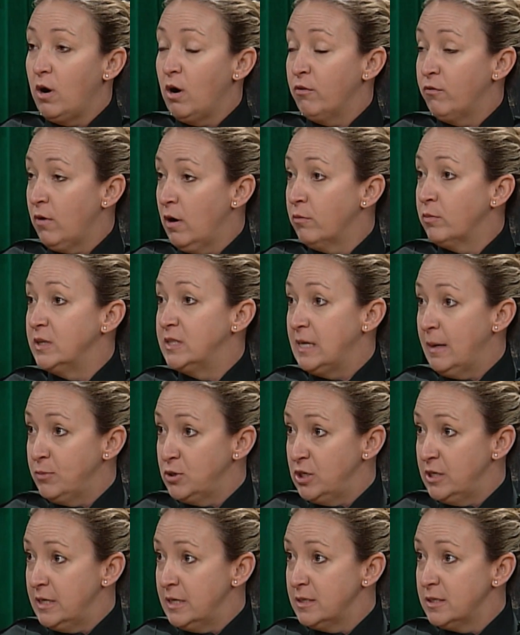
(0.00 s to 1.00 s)
our front
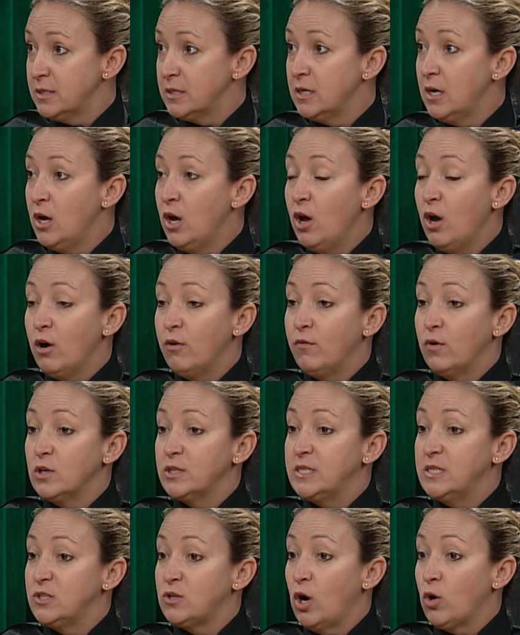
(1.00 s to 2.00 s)
receptionist,
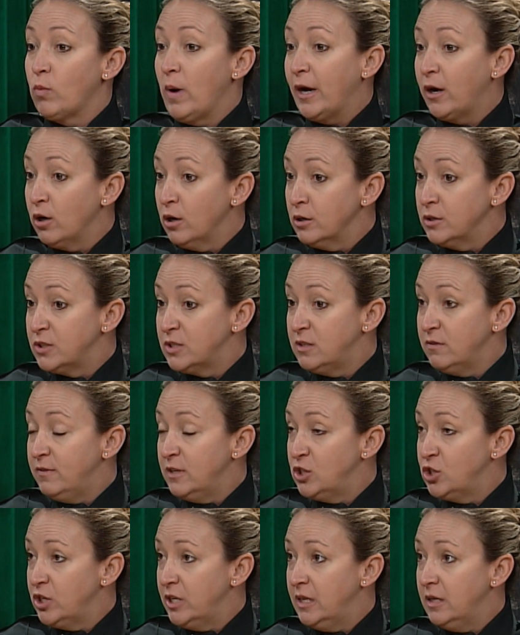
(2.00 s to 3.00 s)
versus our records
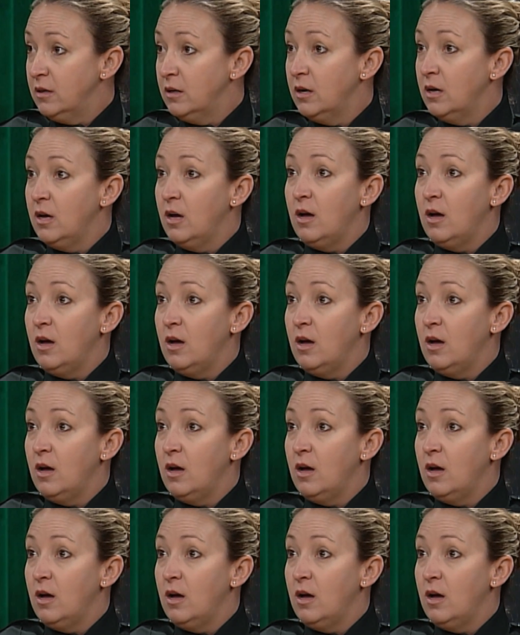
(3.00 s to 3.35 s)
division,